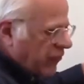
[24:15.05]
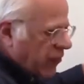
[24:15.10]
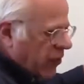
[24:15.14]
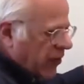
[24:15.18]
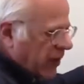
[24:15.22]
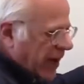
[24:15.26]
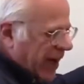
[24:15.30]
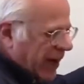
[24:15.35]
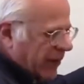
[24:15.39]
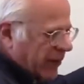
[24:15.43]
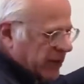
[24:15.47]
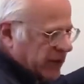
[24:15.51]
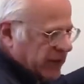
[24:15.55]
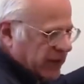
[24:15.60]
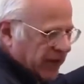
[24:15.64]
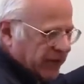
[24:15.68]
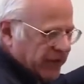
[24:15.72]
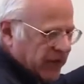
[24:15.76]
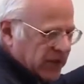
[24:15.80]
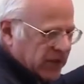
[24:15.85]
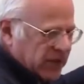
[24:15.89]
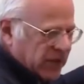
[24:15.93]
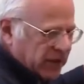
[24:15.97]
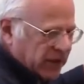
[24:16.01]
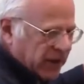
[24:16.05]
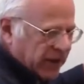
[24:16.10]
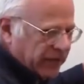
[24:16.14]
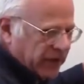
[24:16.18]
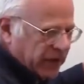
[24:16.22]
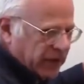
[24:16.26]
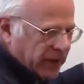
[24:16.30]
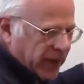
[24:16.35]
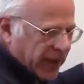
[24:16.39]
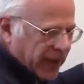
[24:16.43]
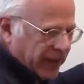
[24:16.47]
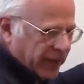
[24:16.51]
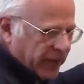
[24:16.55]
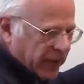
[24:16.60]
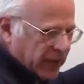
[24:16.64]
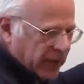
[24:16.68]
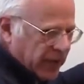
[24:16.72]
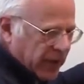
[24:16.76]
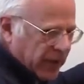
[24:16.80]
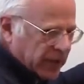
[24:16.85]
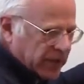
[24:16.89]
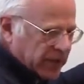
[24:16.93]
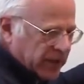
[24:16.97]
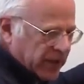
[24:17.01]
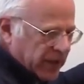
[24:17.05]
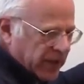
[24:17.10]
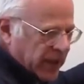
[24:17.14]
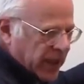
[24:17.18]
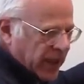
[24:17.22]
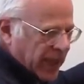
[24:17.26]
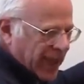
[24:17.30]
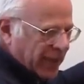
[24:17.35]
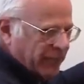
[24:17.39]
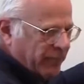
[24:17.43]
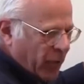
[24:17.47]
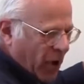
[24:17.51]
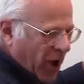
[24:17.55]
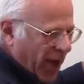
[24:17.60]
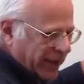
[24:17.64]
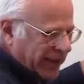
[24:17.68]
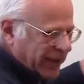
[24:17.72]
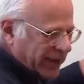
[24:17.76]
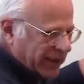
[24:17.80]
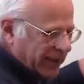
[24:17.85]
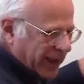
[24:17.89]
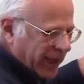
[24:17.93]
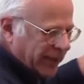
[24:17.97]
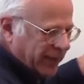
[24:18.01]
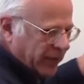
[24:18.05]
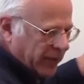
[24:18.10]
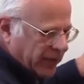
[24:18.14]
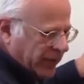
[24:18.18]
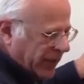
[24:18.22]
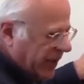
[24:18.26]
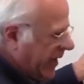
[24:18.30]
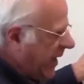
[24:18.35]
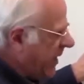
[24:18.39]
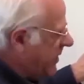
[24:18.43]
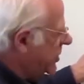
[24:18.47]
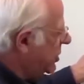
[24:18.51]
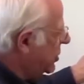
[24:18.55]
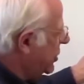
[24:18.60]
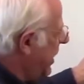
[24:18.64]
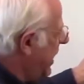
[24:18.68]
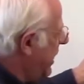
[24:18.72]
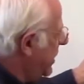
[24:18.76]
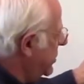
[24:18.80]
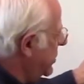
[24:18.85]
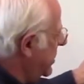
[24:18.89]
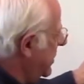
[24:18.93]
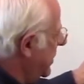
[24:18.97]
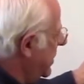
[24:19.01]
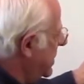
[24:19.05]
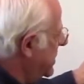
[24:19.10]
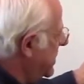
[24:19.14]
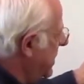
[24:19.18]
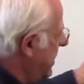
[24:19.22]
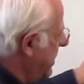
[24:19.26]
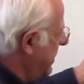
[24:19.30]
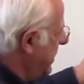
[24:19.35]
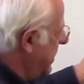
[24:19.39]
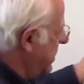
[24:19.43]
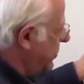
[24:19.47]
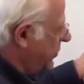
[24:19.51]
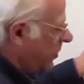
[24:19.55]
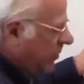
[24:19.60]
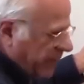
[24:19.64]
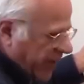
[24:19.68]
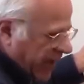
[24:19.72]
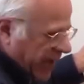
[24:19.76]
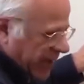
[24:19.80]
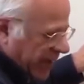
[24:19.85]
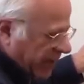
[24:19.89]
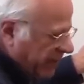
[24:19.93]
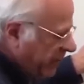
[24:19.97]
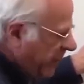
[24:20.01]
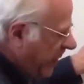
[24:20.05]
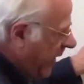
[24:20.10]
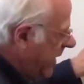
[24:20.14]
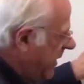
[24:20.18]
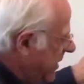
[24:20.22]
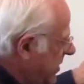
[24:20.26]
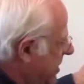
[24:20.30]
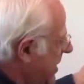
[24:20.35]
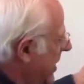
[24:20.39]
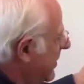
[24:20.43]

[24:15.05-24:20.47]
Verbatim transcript: four hours of this living labor. It's the embodied labor that has changed in this industry by, by